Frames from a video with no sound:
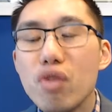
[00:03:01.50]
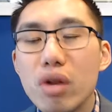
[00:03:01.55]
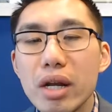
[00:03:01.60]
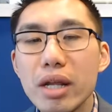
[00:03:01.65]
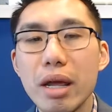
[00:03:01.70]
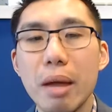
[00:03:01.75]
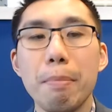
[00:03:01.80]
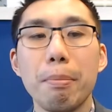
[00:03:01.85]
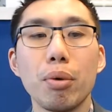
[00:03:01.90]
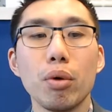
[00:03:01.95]

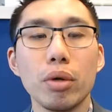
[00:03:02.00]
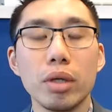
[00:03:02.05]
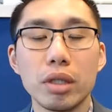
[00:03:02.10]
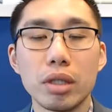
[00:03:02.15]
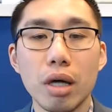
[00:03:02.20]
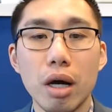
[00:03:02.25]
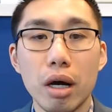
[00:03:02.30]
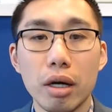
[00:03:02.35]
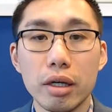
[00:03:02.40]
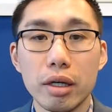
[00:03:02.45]
important
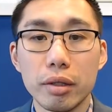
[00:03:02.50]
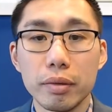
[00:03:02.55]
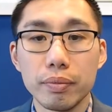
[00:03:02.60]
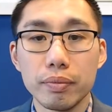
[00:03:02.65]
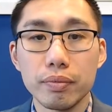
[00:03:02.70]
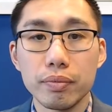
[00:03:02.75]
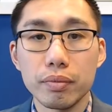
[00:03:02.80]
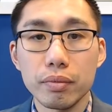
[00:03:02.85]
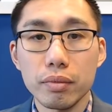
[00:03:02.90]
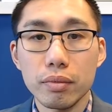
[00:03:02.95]
talk,
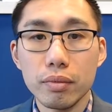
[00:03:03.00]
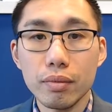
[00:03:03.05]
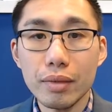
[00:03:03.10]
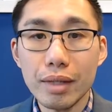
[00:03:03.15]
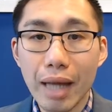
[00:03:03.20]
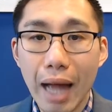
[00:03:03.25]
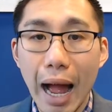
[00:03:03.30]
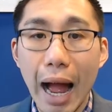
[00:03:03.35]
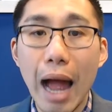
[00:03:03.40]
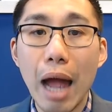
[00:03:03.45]

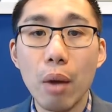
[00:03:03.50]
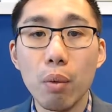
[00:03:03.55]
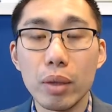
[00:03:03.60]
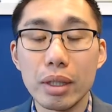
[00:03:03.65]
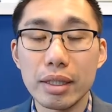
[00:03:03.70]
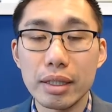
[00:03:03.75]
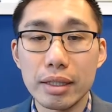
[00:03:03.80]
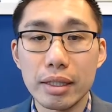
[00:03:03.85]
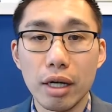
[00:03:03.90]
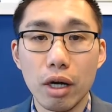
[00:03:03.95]
I would
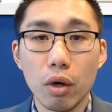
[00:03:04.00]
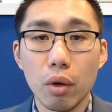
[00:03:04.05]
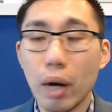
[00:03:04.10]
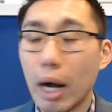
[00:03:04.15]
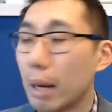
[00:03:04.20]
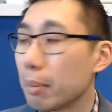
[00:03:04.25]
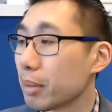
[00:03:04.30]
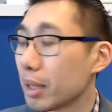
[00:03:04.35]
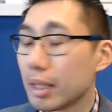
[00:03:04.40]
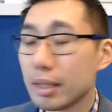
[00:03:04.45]
still, I'm going
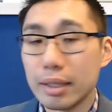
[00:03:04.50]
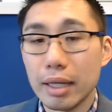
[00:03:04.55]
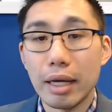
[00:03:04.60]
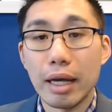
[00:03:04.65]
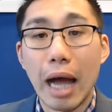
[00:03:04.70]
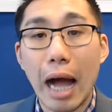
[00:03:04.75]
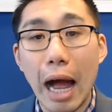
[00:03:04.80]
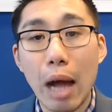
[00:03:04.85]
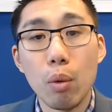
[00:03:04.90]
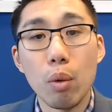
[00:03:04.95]
to say, I
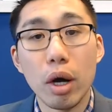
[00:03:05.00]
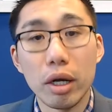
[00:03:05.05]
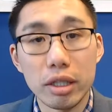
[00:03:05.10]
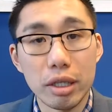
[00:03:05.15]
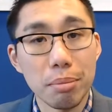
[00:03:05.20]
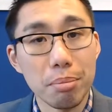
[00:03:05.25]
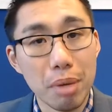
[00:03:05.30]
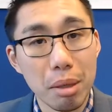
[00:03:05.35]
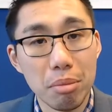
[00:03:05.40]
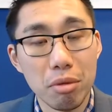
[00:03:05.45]
want to
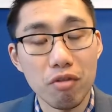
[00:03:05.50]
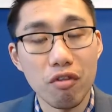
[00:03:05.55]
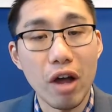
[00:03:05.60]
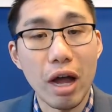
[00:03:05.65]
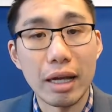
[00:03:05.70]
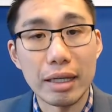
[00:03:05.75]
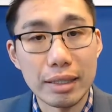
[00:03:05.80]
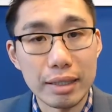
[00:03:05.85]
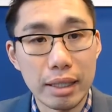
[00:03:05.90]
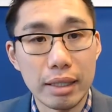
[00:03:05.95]
memorize
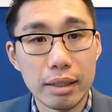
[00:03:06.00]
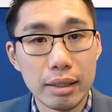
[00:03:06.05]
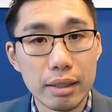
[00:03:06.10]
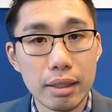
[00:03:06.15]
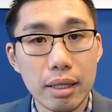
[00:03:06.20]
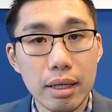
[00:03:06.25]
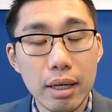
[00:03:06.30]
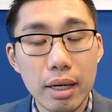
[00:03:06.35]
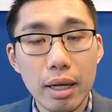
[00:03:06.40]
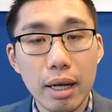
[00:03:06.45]
it.
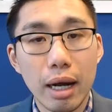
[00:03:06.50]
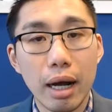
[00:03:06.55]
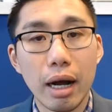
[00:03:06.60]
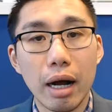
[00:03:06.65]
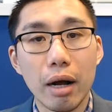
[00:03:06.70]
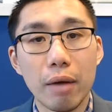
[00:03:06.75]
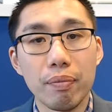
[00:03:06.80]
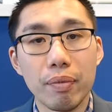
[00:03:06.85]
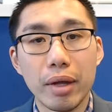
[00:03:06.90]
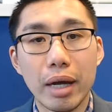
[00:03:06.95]
Um,
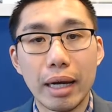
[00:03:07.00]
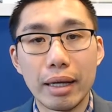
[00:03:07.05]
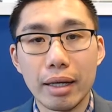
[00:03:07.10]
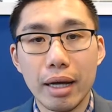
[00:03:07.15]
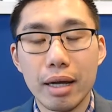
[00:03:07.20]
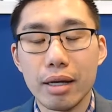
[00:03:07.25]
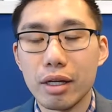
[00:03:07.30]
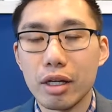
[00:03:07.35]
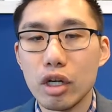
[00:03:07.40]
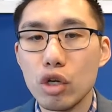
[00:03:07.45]
again,
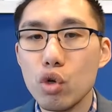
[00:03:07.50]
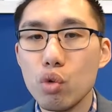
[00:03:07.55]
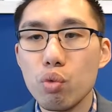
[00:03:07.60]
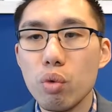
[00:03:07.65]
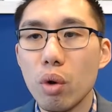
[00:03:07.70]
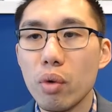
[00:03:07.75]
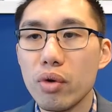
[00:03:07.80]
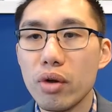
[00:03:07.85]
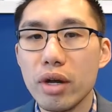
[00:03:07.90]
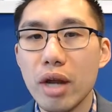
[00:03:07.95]
you will
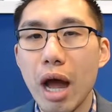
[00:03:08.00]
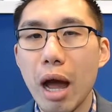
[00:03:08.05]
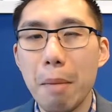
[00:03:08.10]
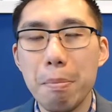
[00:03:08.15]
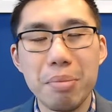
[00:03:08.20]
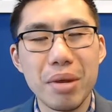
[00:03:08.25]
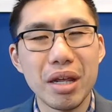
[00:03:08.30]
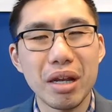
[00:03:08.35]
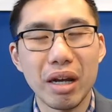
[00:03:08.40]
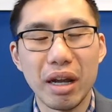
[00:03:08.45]
not be
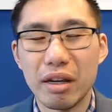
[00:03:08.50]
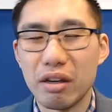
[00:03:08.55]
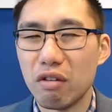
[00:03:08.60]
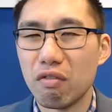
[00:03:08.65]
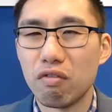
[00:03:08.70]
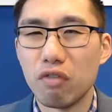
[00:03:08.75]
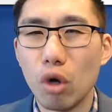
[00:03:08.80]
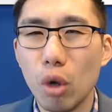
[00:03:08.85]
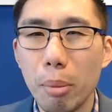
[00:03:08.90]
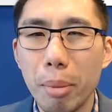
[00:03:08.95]
like a
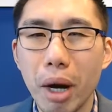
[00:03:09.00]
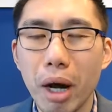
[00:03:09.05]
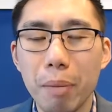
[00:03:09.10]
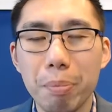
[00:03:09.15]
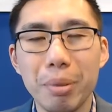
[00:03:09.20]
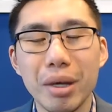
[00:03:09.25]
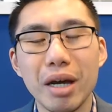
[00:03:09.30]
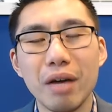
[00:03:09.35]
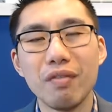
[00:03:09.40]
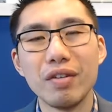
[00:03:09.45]
robot, but
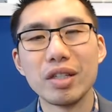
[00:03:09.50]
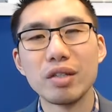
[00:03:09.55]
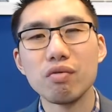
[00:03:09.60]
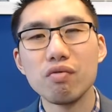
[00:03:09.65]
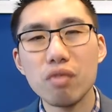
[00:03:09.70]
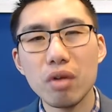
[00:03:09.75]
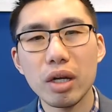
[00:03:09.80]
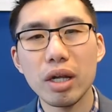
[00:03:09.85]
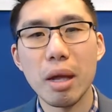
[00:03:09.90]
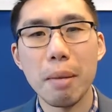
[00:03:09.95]
if it's really
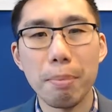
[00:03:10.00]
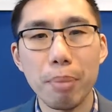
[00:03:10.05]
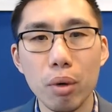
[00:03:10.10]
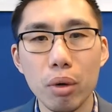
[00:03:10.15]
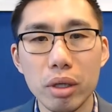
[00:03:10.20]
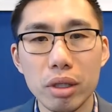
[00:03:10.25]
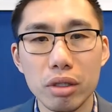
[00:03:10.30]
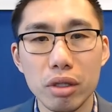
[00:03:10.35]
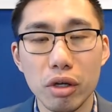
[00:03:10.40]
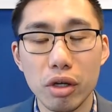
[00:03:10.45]
important to
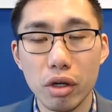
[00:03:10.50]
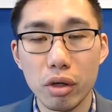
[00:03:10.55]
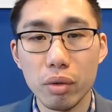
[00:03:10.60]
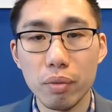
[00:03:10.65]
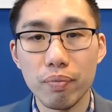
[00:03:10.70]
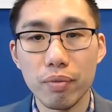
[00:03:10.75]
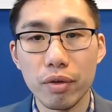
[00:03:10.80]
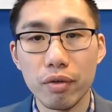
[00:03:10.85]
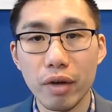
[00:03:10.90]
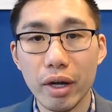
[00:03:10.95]
you,
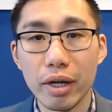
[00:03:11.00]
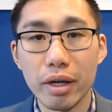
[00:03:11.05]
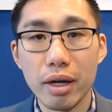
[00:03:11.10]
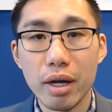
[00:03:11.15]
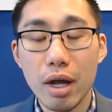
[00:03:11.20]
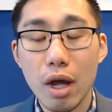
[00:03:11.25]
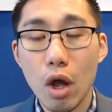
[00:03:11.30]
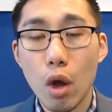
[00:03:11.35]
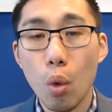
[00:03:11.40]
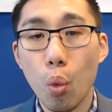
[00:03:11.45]
right?
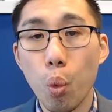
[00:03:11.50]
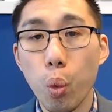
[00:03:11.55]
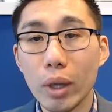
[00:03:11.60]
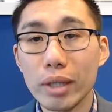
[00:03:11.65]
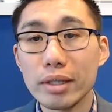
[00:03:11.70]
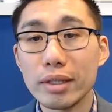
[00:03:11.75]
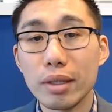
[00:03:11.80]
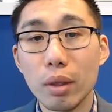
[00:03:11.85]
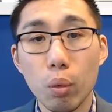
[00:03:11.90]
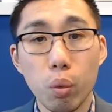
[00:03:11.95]
What's the
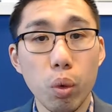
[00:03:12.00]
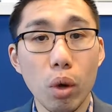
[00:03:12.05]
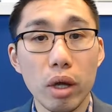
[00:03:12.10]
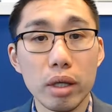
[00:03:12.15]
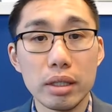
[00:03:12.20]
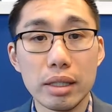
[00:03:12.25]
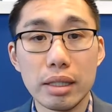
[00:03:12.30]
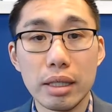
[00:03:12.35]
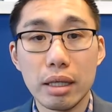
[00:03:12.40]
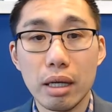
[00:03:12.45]
worst,
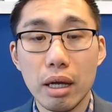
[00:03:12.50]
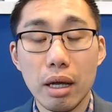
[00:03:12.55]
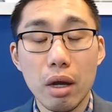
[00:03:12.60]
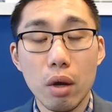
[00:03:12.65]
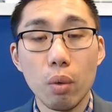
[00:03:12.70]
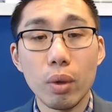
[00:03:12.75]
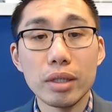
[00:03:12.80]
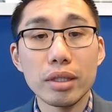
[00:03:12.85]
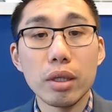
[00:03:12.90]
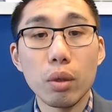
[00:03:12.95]
what's
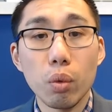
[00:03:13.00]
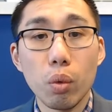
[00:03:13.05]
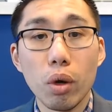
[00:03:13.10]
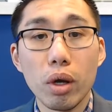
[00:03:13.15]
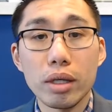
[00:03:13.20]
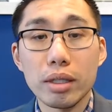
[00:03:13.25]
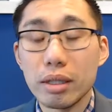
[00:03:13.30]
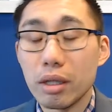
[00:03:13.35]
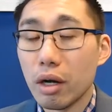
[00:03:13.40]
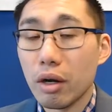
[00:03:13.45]
the worst
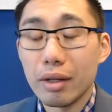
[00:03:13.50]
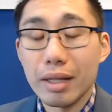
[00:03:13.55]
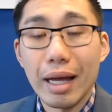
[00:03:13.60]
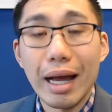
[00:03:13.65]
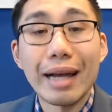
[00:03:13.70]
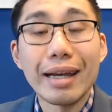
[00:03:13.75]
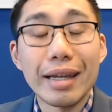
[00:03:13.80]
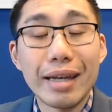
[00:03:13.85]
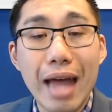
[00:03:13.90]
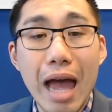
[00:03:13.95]
uh, that can
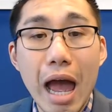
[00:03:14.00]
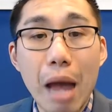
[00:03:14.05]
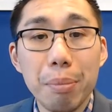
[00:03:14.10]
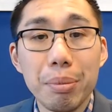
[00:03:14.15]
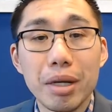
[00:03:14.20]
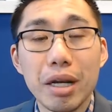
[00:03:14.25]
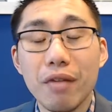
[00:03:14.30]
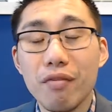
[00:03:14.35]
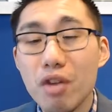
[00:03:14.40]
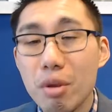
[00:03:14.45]
happen if
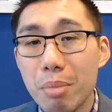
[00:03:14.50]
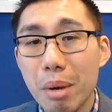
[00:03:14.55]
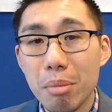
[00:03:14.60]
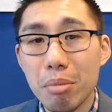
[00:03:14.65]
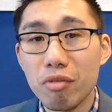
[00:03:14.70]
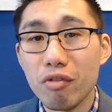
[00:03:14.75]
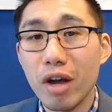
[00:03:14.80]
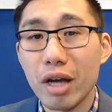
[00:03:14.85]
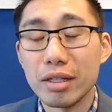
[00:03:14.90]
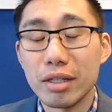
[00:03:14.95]
you
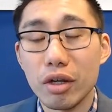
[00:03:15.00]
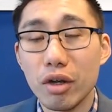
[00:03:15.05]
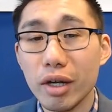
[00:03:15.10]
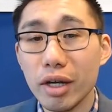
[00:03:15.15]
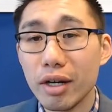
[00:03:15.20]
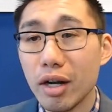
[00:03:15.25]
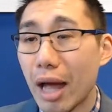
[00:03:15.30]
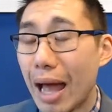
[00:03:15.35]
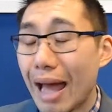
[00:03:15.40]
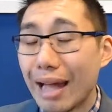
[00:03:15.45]
memorize it? You can,
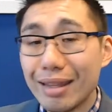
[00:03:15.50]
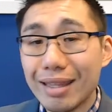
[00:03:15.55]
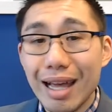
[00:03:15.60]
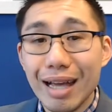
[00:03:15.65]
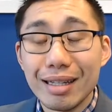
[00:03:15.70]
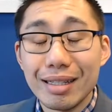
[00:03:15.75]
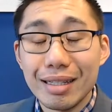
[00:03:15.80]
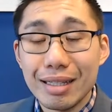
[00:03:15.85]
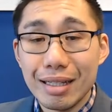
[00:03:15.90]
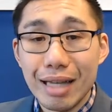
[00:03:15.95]
at that
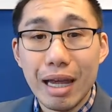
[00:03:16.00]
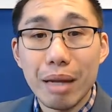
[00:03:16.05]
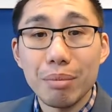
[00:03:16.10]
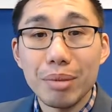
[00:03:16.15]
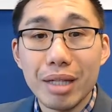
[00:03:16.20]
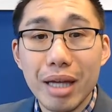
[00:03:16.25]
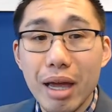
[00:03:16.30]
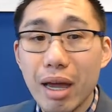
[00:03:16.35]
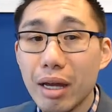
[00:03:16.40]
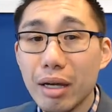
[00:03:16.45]
same
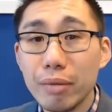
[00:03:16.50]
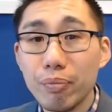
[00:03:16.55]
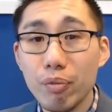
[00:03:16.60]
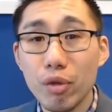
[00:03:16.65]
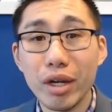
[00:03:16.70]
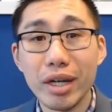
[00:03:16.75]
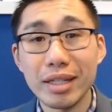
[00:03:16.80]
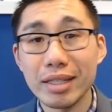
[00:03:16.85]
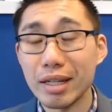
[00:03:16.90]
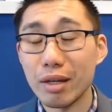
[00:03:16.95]
day, you can
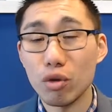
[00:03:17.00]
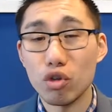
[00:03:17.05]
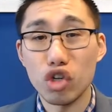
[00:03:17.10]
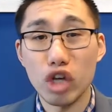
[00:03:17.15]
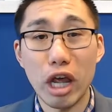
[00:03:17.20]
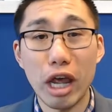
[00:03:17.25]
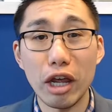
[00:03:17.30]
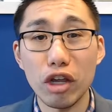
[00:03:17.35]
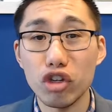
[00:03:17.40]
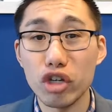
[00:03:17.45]
still
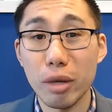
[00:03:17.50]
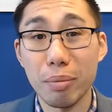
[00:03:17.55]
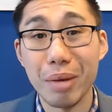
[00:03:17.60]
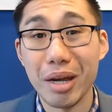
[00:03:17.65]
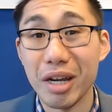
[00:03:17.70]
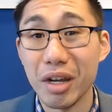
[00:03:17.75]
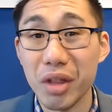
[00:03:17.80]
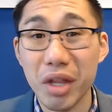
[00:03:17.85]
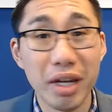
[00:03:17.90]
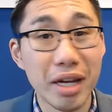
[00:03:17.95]
change up
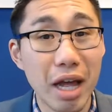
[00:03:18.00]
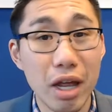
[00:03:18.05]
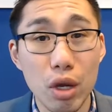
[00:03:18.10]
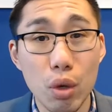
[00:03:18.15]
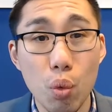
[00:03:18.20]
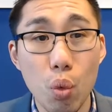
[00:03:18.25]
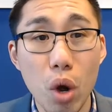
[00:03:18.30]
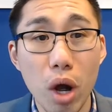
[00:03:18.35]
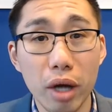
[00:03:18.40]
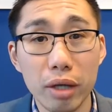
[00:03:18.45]
anything that you
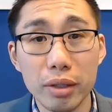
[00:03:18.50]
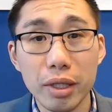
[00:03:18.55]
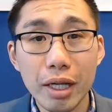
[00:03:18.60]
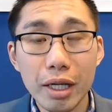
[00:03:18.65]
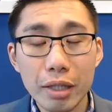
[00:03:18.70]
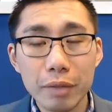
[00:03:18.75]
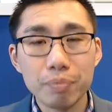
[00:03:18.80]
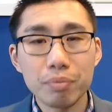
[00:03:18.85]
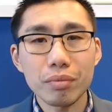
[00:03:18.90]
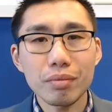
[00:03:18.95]
want.
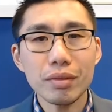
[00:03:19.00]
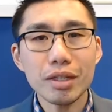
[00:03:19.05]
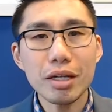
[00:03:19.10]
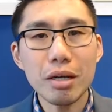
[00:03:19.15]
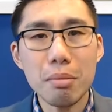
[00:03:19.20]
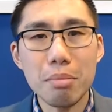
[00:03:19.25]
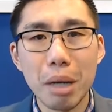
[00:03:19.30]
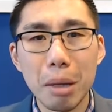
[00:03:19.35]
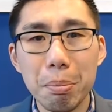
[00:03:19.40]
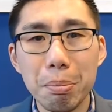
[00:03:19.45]

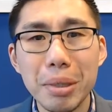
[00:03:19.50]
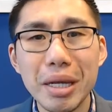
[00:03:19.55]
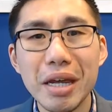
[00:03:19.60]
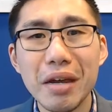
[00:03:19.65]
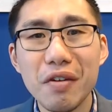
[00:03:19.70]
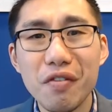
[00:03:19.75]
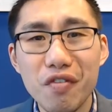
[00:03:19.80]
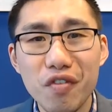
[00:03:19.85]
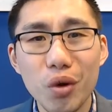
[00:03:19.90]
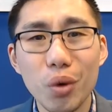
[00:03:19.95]
But being
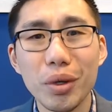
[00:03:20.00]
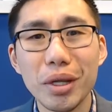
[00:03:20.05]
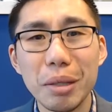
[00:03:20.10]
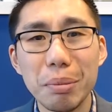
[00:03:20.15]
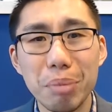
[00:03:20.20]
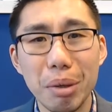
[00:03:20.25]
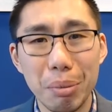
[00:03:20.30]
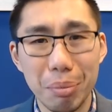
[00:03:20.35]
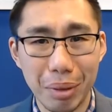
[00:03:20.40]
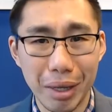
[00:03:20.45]
fully
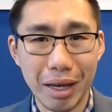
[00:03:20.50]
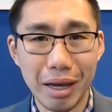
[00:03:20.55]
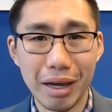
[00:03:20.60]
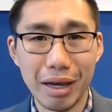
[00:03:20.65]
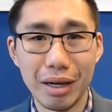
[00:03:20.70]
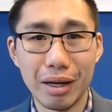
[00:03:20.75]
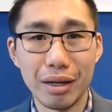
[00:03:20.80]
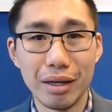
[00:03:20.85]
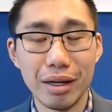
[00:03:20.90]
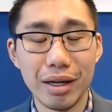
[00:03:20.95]
prepared
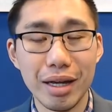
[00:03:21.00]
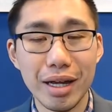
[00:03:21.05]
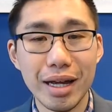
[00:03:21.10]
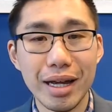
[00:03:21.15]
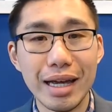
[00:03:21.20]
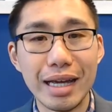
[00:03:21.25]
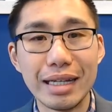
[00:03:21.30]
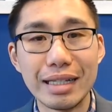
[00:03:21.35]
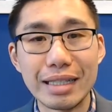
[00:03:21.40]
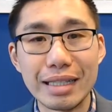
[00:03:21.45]

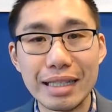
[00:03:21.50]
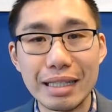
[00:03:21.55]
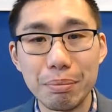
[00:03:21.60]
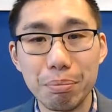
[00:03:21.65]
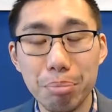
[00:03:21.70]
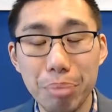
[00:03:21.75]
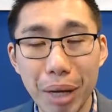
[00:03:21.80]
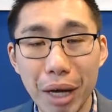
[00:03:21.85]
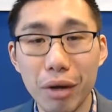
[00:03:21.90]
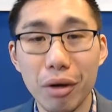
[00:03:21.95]
is
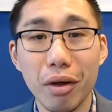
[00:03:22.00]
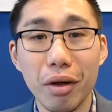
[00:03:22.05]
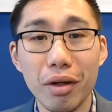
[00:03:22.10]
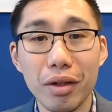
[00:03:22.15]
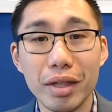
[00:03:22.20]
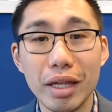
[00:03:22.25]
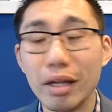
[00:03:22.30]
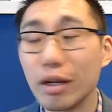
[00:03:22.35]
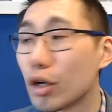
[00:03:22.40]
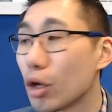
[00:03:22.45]
better than
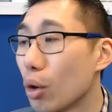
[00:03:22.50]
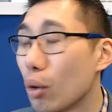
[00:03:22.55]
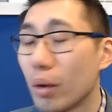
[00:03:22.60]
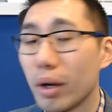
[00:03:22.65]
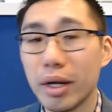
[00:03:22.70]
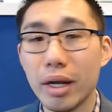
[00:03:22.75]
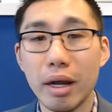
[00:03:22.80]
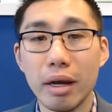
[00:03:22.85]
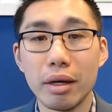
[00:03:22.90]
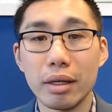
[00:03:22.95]
going in
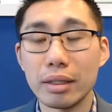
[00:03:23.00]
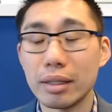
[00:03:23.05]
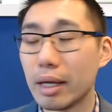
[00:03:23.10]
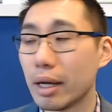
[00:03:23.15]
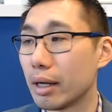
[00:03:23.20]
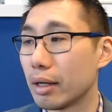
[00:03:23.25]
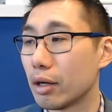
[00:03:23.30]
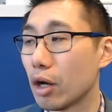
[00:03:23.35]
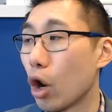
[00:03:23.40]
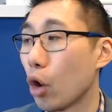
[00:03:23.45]
and saying,
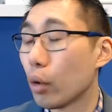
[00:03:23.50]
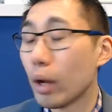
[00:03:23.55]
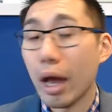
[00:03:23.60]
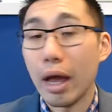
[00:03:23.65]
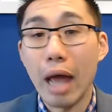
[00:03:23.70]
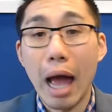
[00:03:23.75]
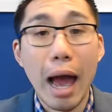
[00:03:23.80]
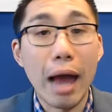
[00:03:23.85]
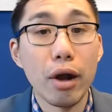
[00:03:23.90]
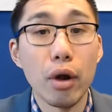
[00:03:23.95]
okay, I
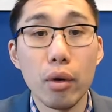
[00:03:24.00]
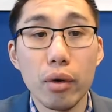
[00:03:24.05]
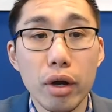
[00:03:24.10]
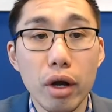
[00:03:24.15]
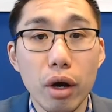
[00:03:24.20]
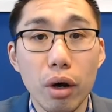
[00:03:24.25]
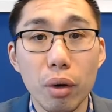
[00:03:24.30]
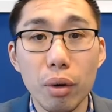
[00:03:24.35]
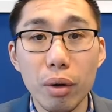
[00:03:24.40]
don't know